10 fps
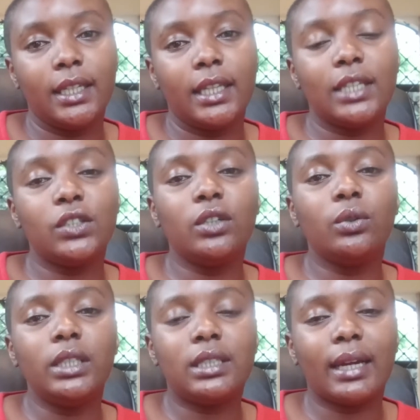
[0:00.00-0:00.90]
That's the
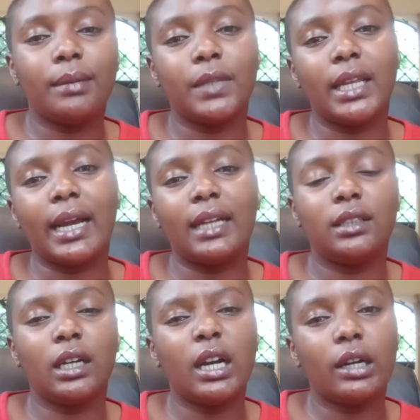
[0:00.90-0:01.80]
only time that I had the
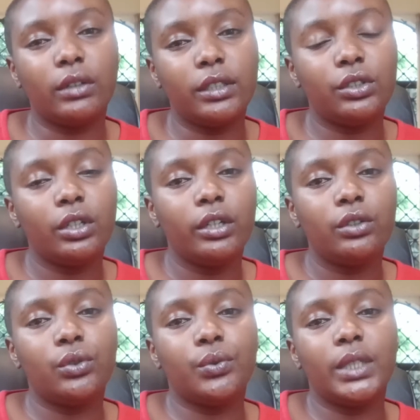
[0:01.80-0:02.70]
courage
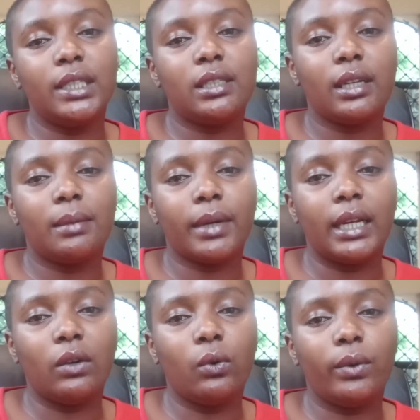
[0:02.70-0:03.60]
to really take my
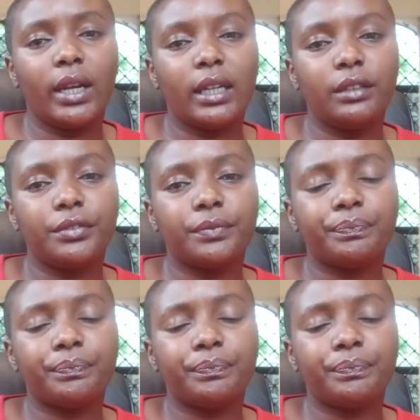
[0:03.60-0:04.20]
own life.